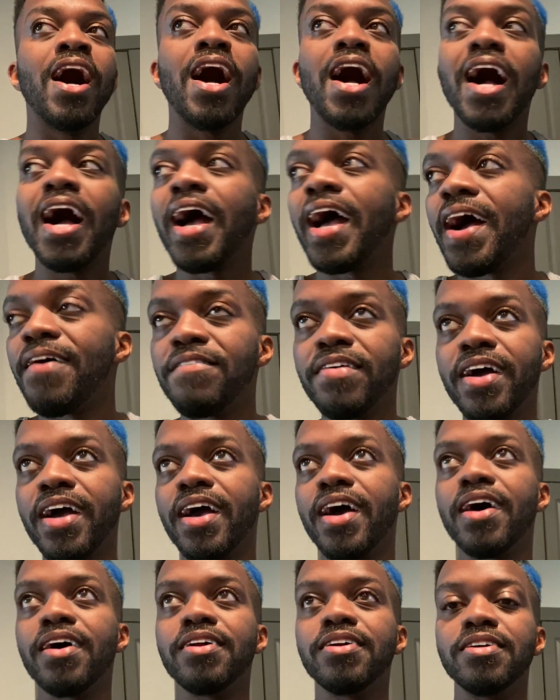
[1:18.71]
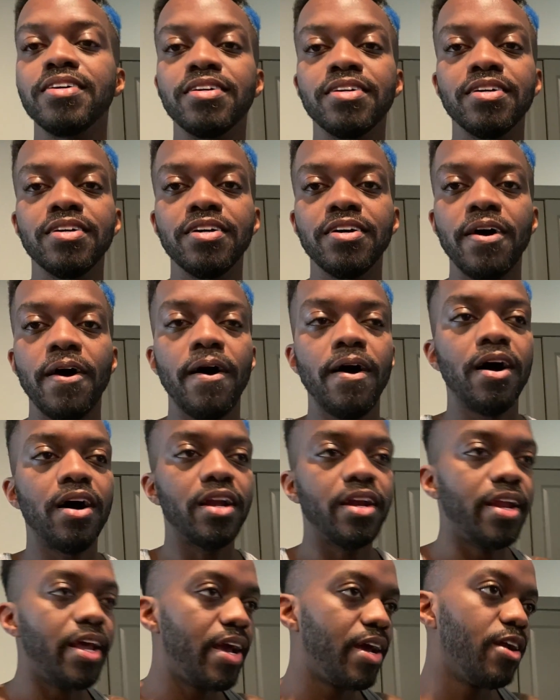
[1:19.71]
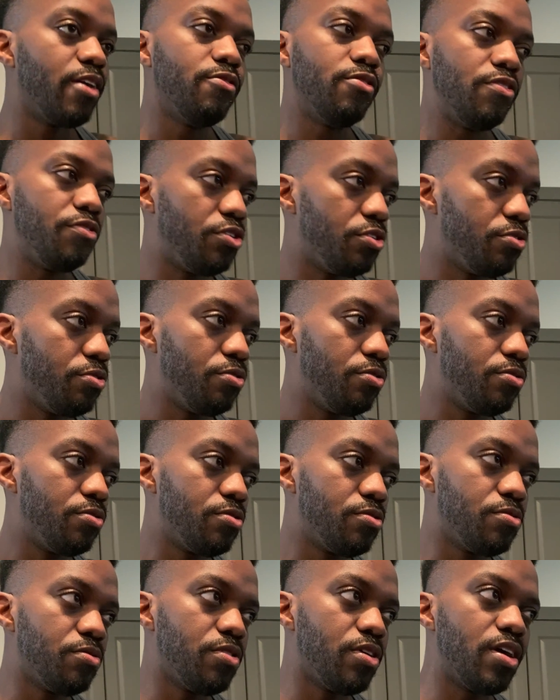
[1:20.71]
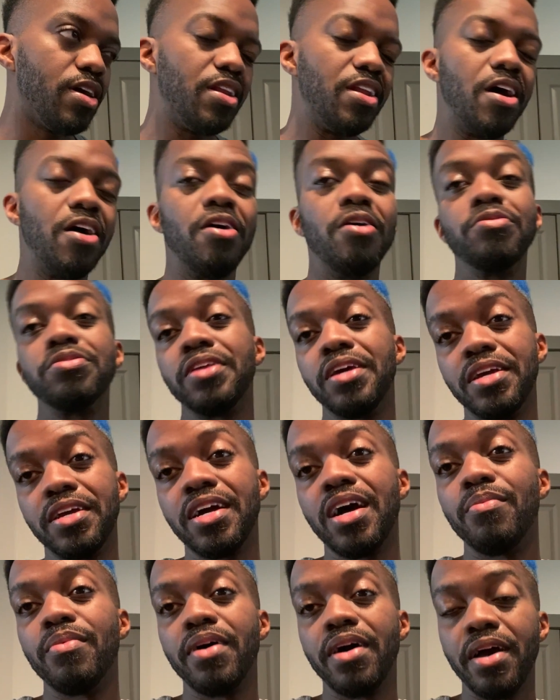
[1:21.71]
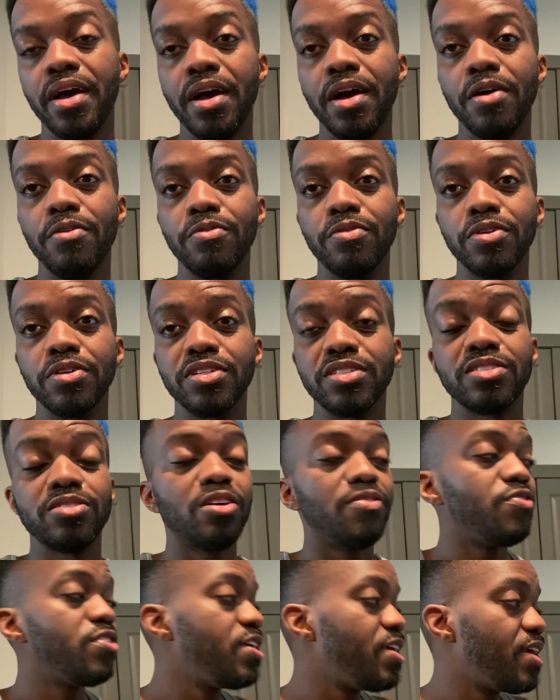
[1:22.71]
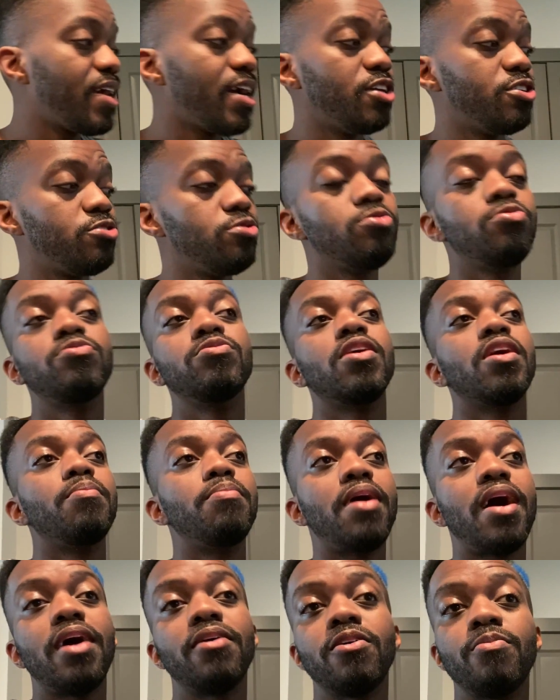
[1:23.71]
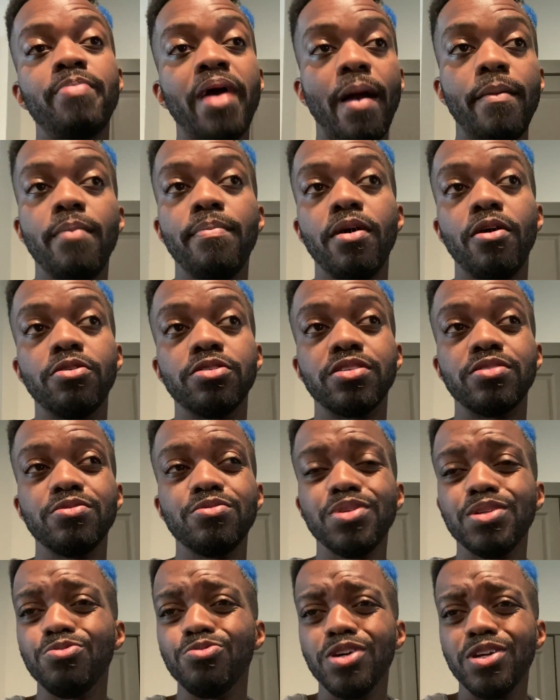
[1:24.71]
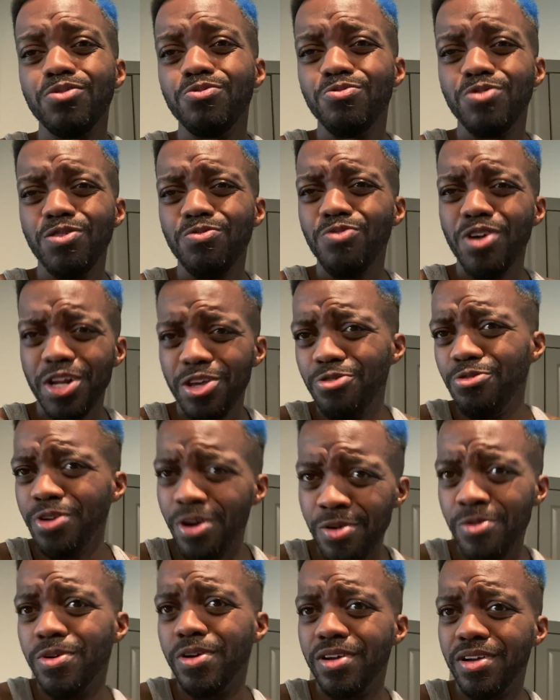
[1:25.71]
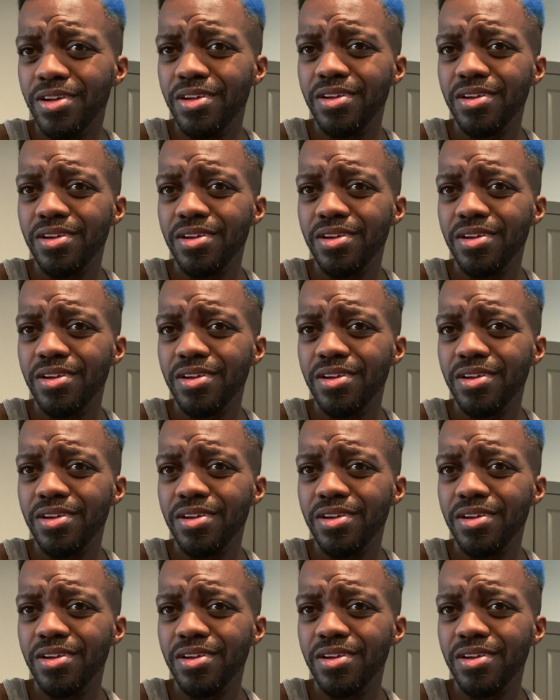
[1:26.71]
I haven't had a, a negative review, and I don't think I'm gonna have one. So if you ain't got you a bottle of Pappy Potion, what what what, what are you doing?